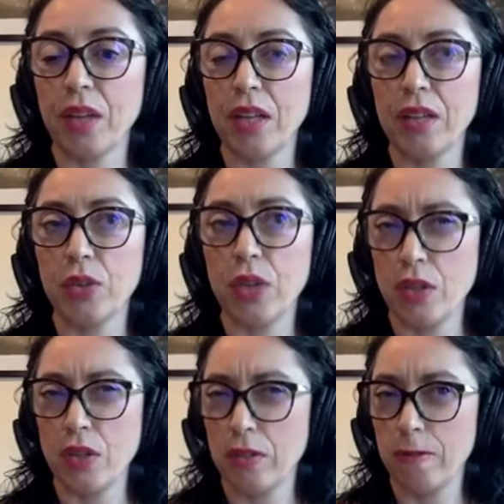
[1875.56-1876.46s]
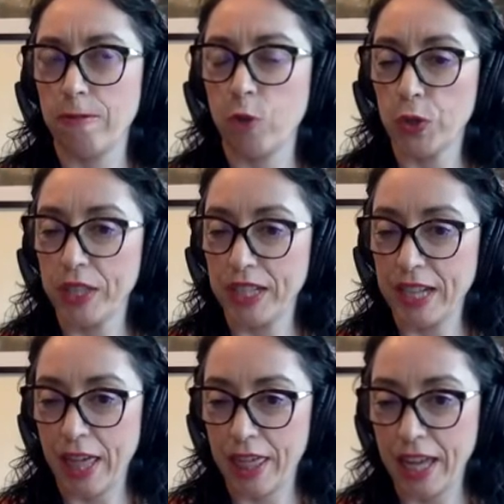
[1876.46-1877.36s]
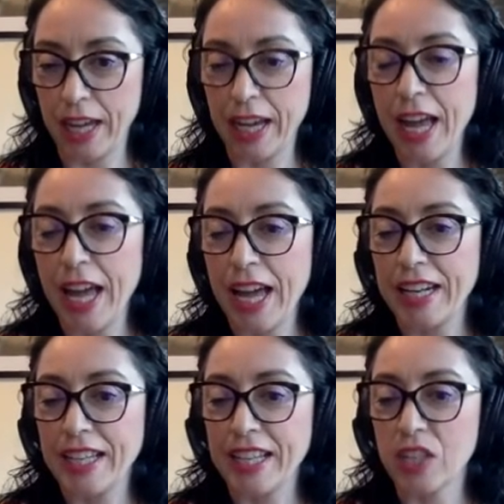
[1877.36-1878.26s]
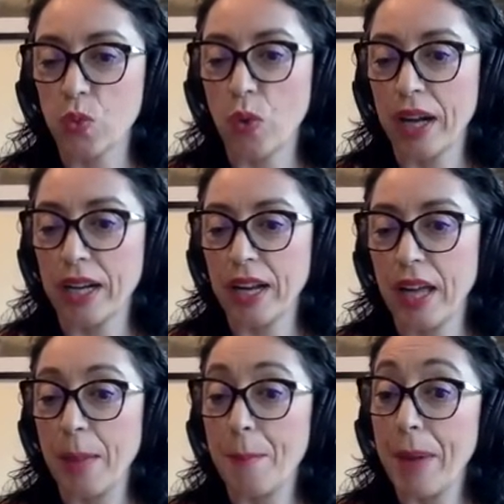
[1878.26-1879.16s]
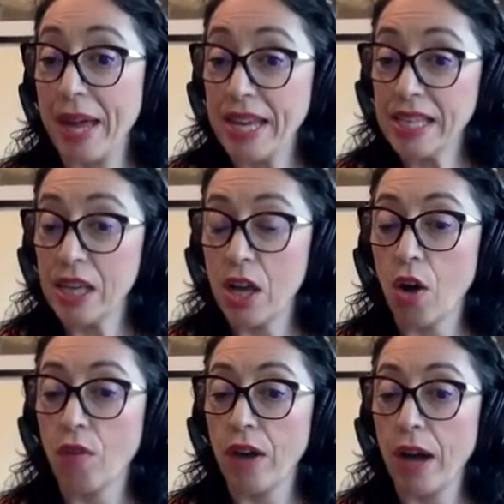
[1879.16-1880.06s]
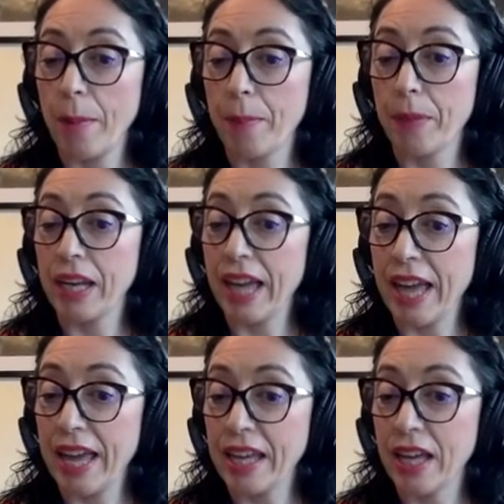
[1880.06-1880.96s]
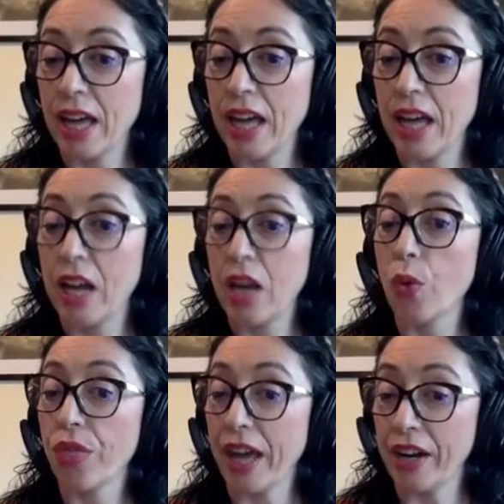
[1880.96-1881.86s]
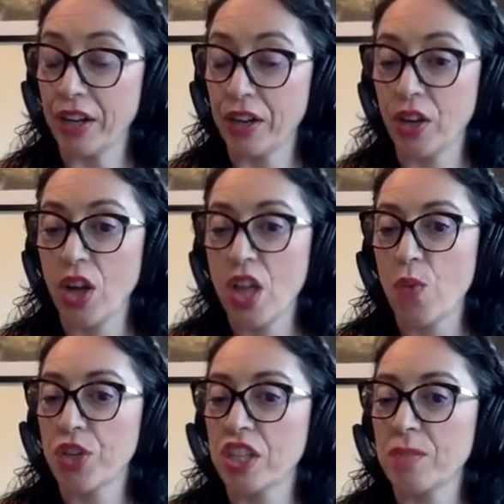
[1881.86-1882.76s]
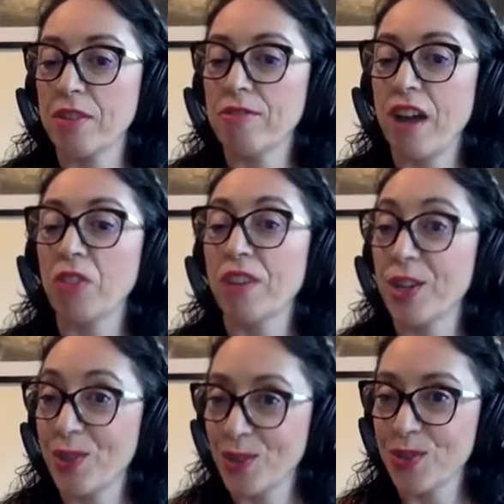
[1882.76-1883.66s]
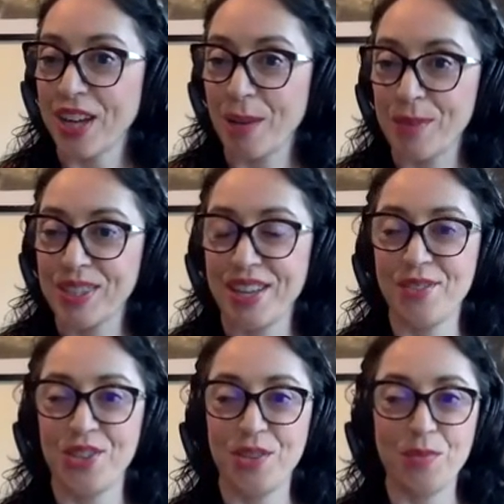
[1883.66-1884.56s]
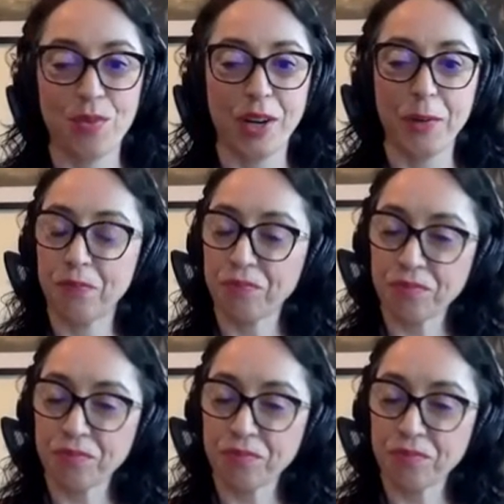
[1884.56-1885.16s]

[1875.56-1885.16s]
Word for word: in 2014, I think. This is one base of a clay uh, louterion, which has been found very close to the Capistello shipwreck